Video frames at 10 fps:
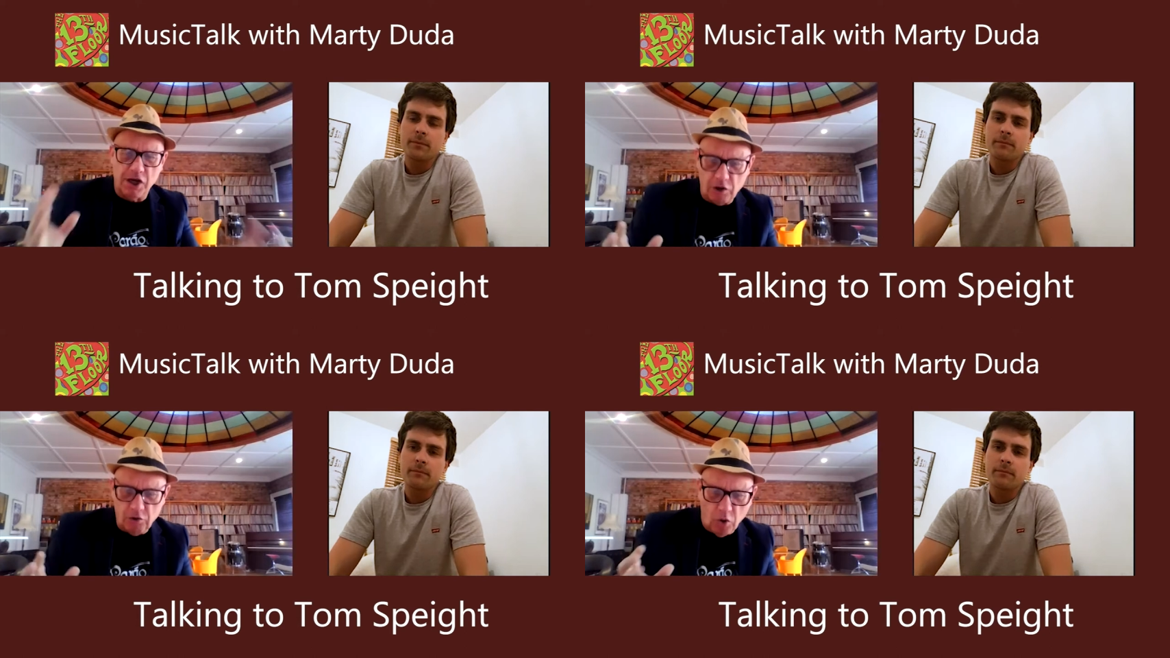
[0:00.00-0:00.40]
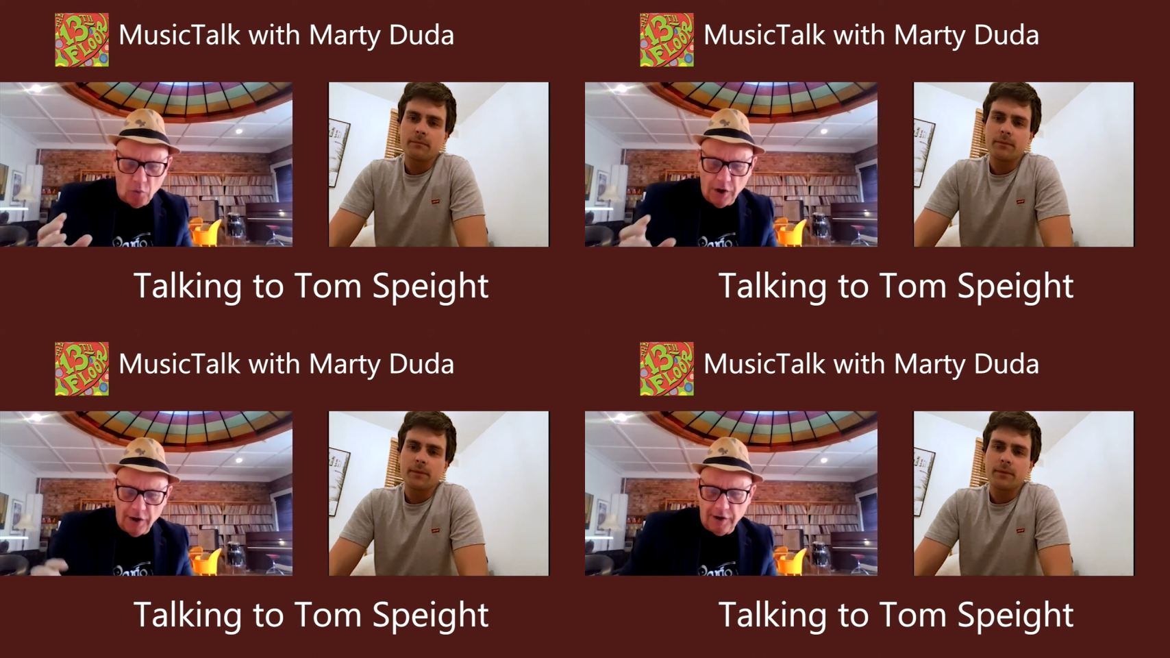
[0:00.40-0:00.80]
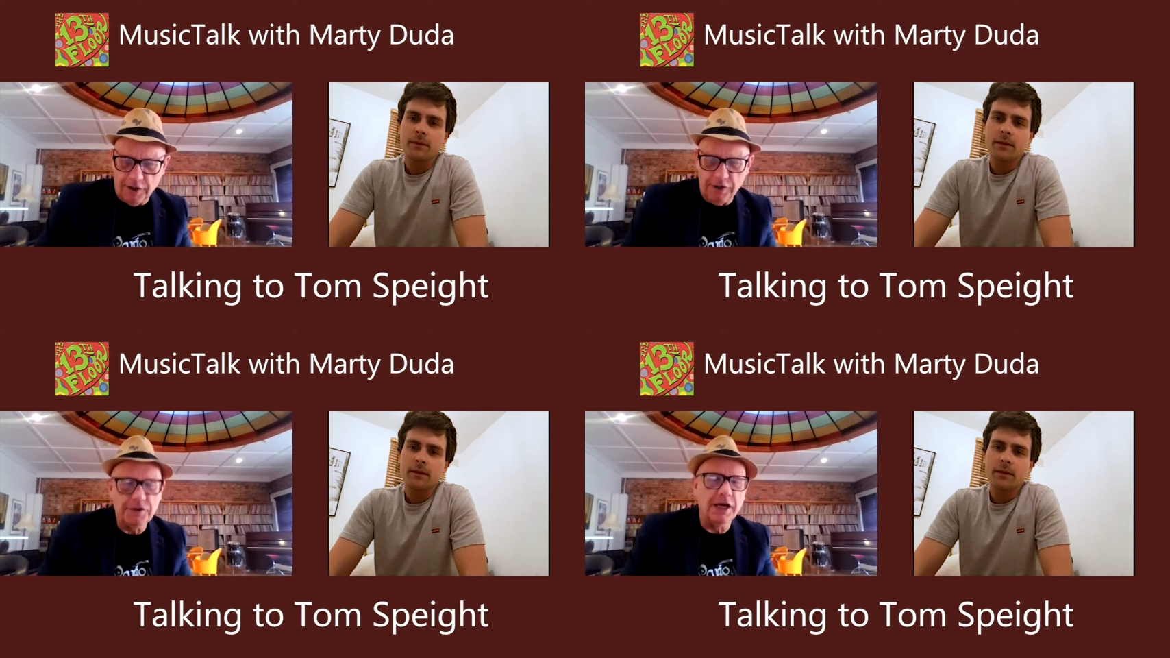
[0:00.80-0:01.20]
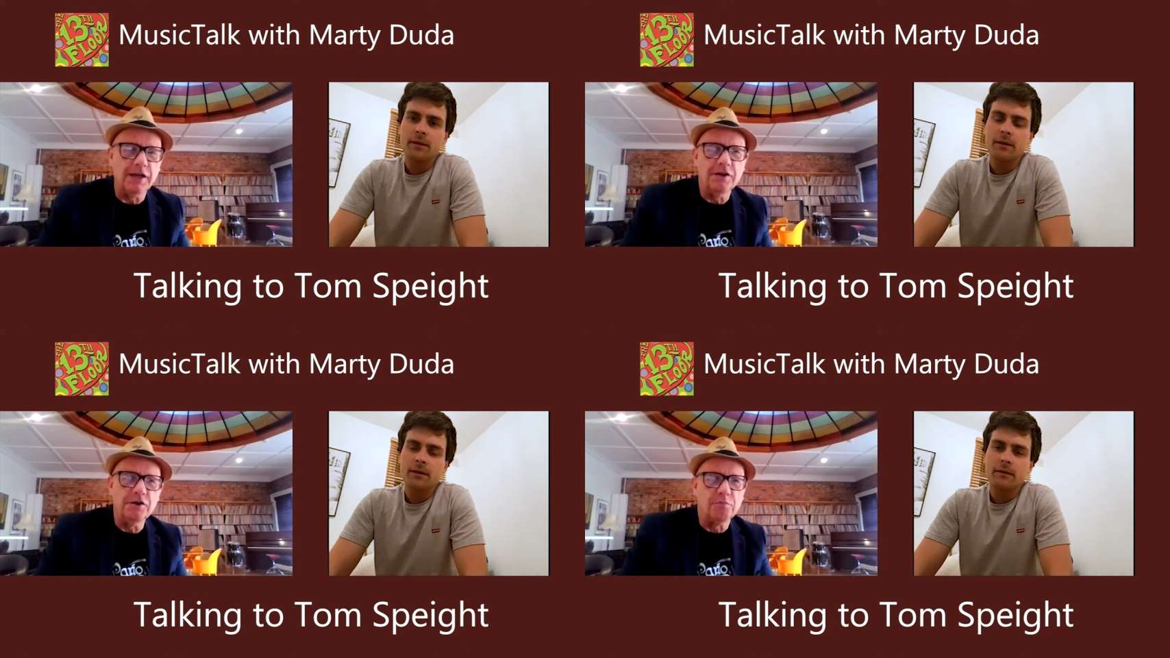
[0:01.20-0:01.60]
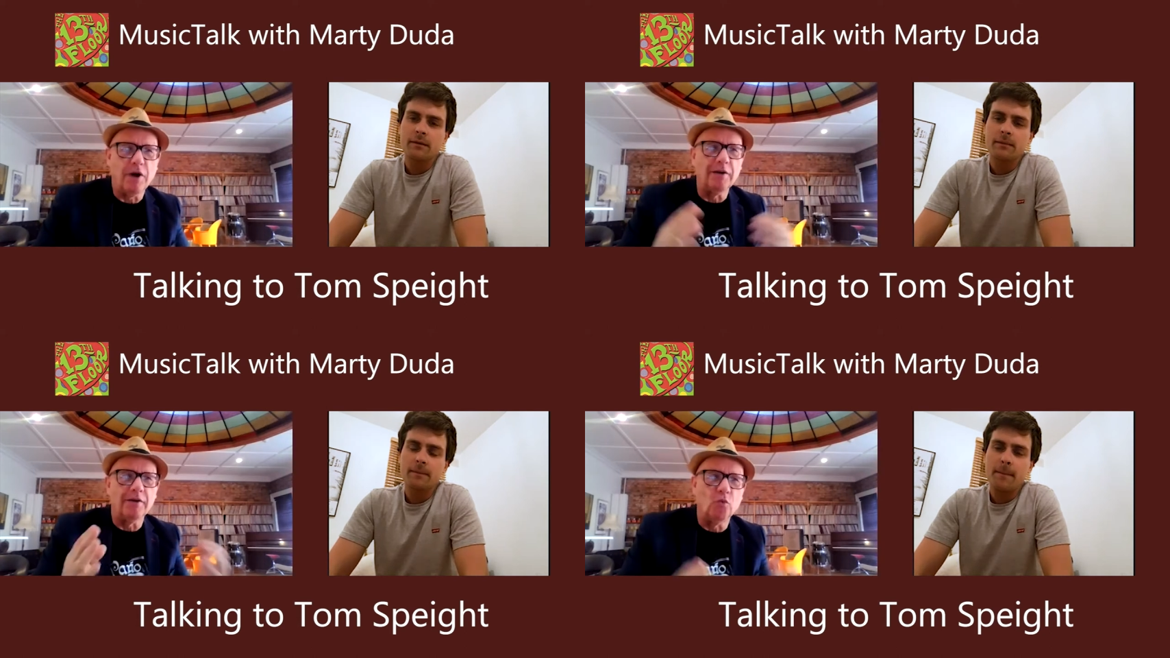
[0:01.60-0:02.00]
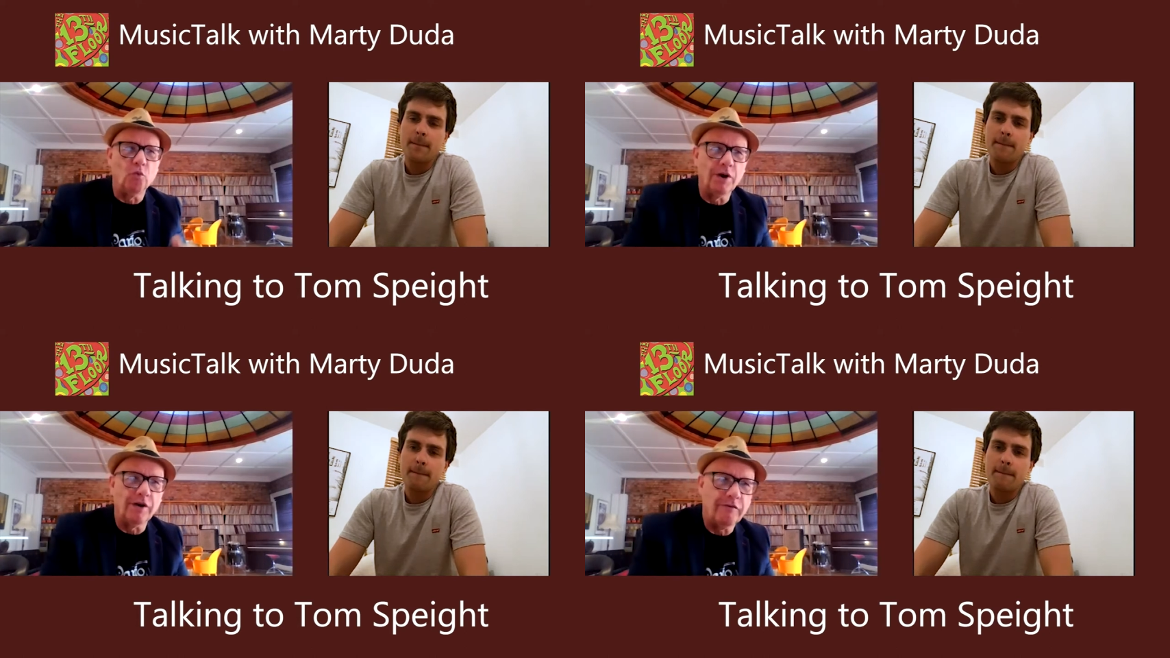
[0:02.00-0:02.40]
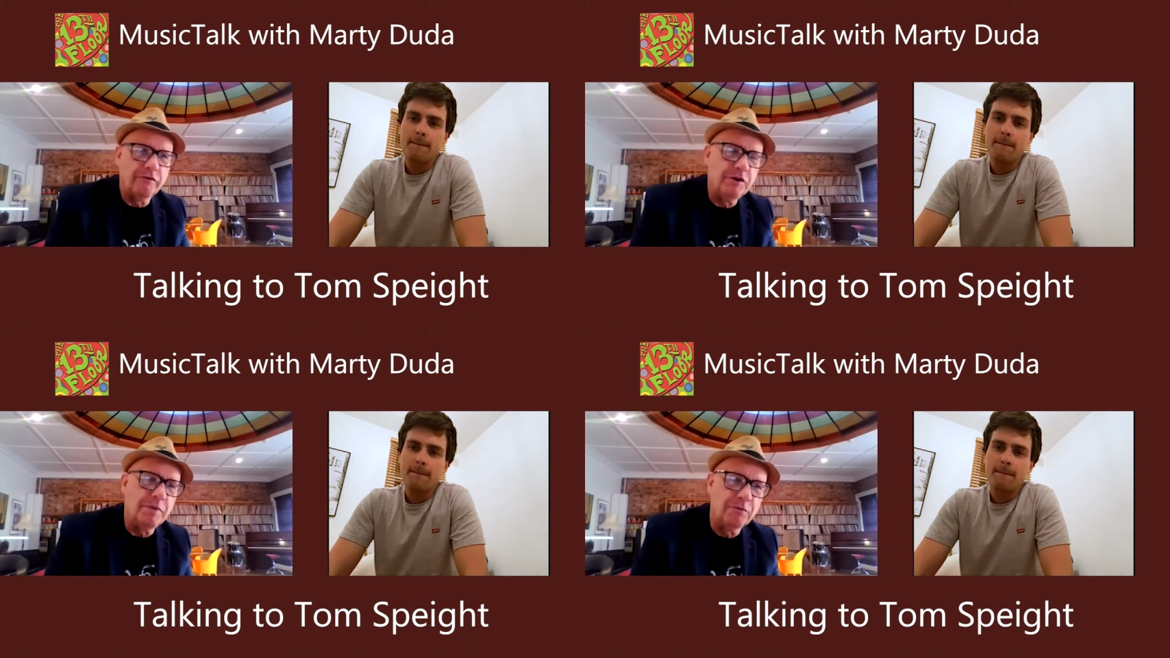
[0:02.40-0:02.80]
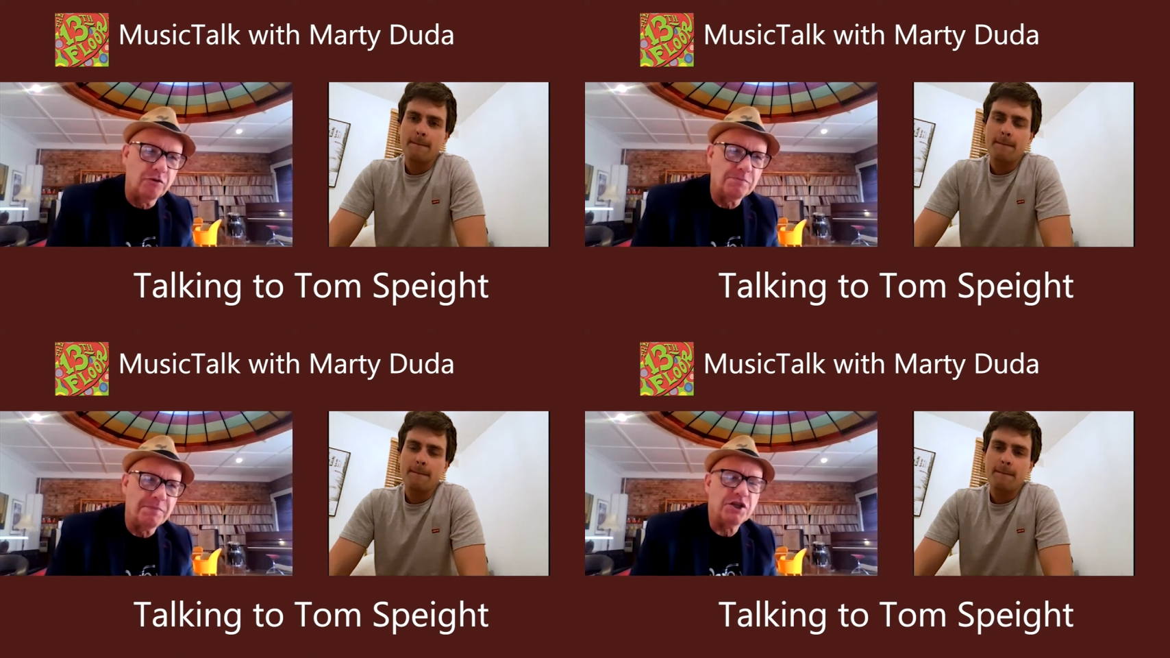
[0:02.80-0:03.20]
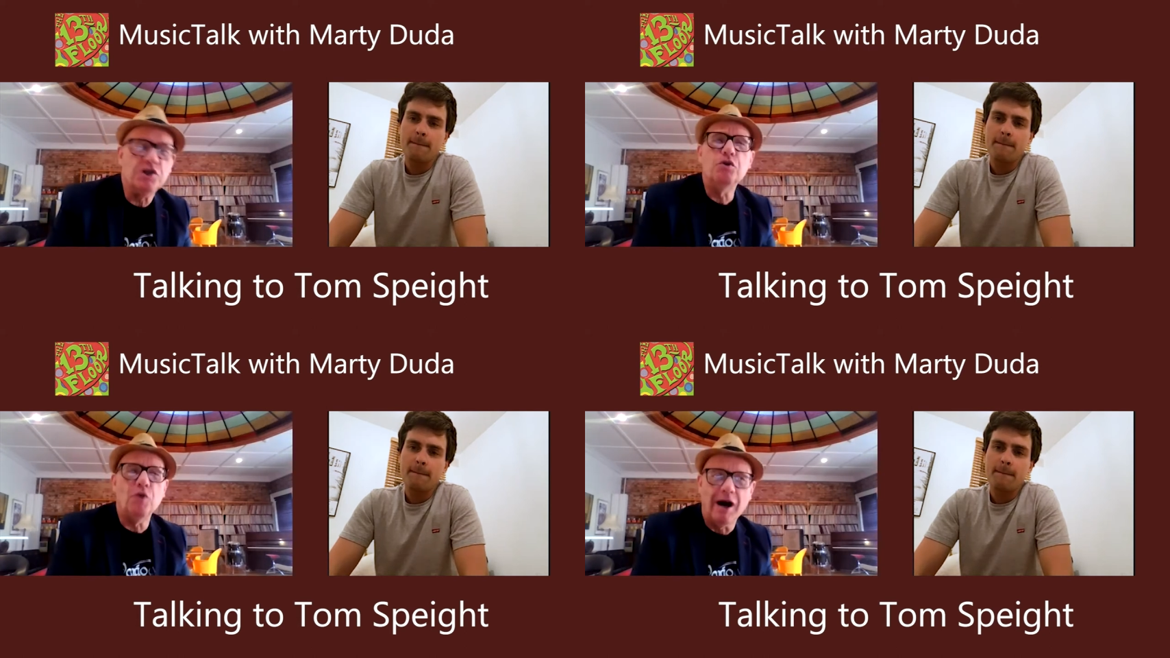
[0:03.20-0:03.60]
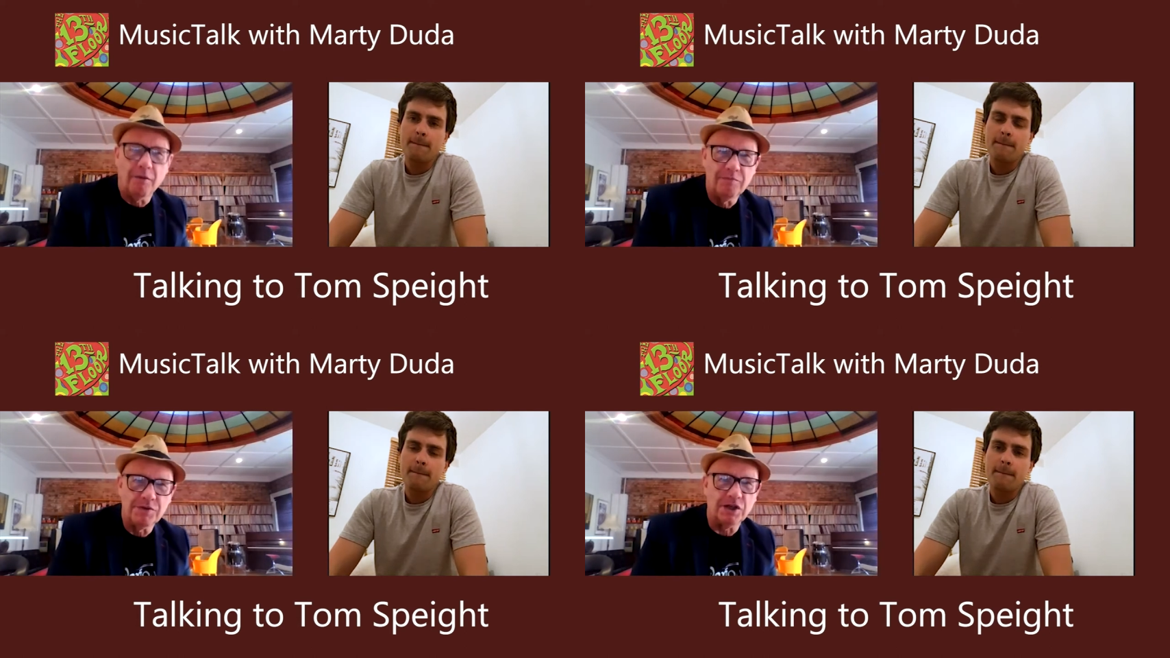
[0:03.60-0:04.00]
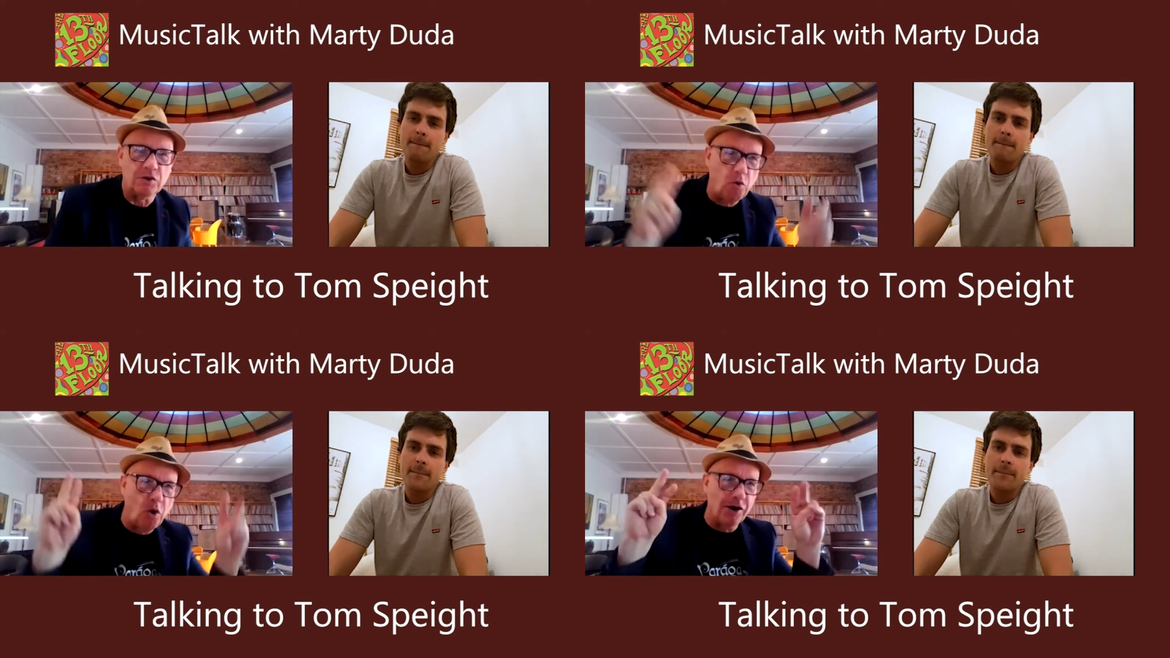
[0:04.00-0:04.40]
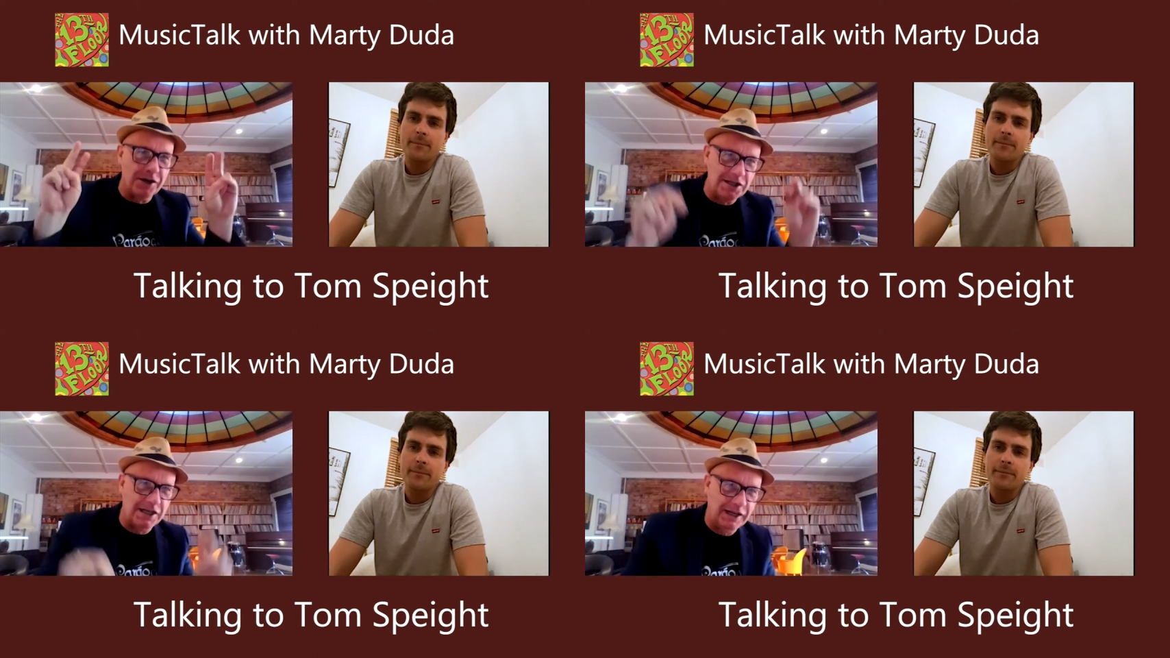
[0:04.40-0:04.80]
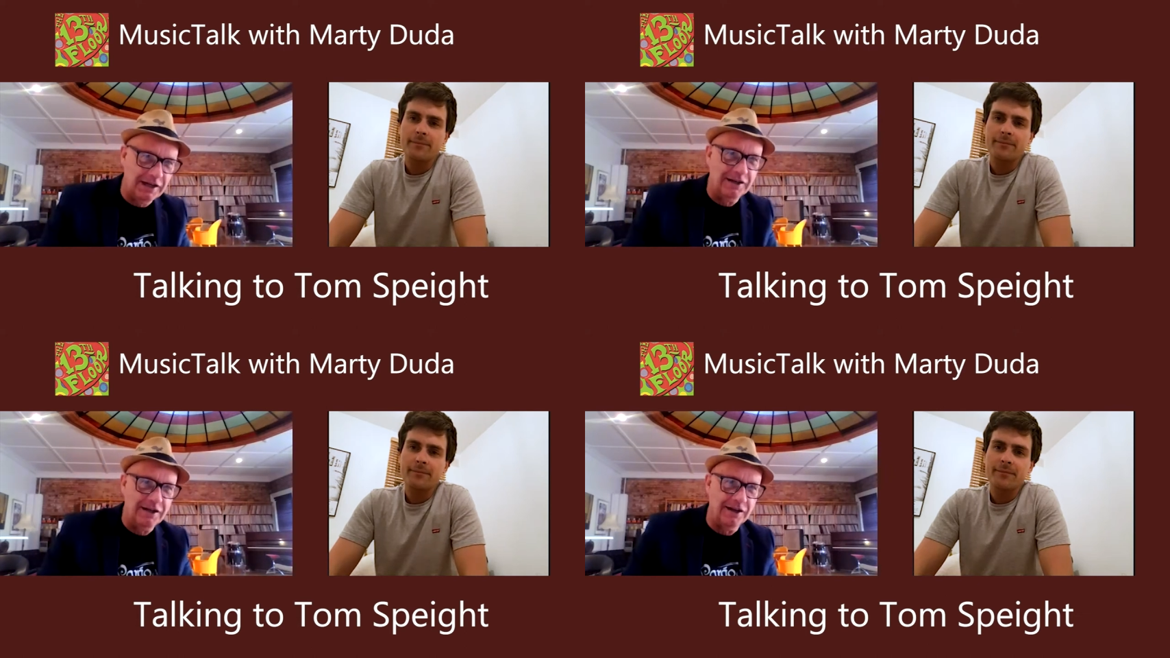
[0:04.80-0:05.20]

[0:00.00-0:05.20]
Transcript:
Speaker 1: saw a quote where you say you're probably one of the few people who's made two albums in quarantine and,